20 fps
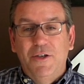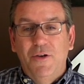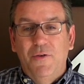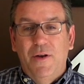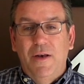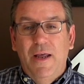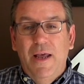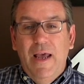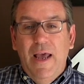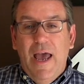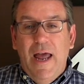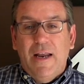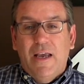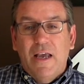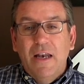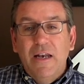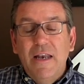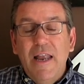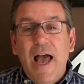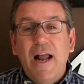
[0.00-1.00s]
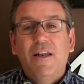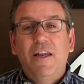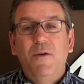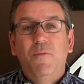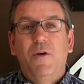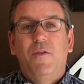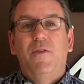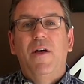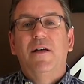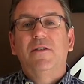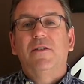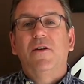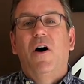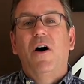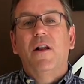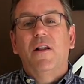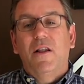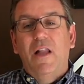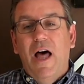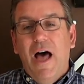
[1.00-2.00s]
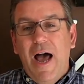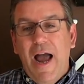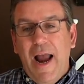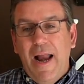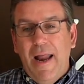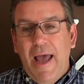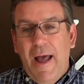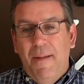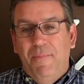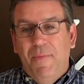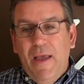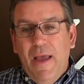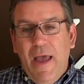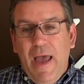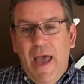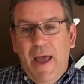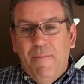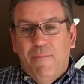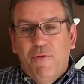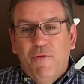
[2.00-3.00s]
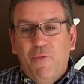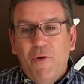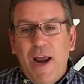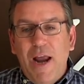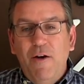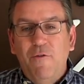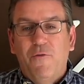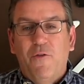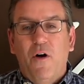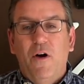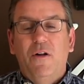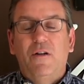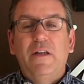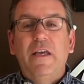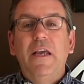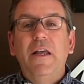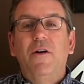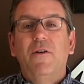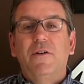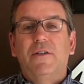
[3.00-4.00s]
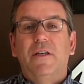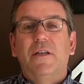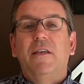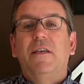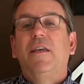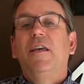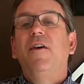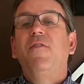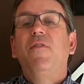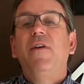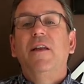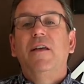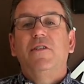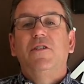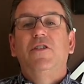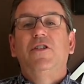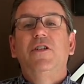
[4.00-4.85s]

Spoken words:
you and connecting with us online and praying for our leaders and giving as